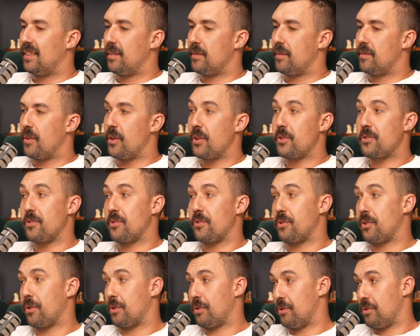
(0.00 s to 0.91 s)
Version
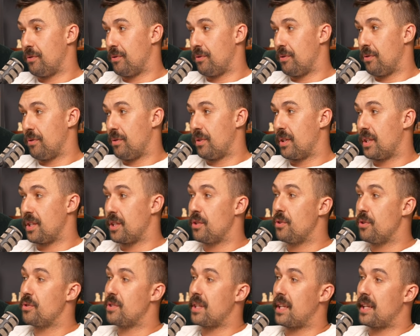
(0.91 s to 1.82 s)
two, the
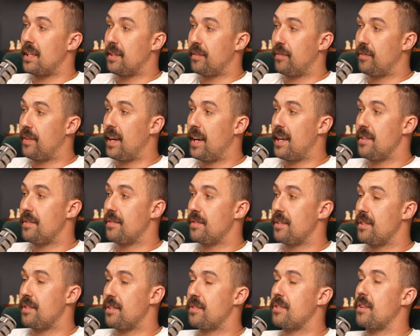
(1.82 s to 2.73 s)
user
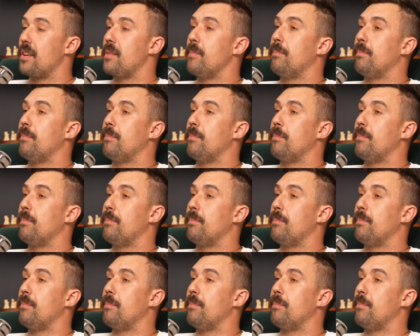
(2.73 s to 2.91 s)
interface is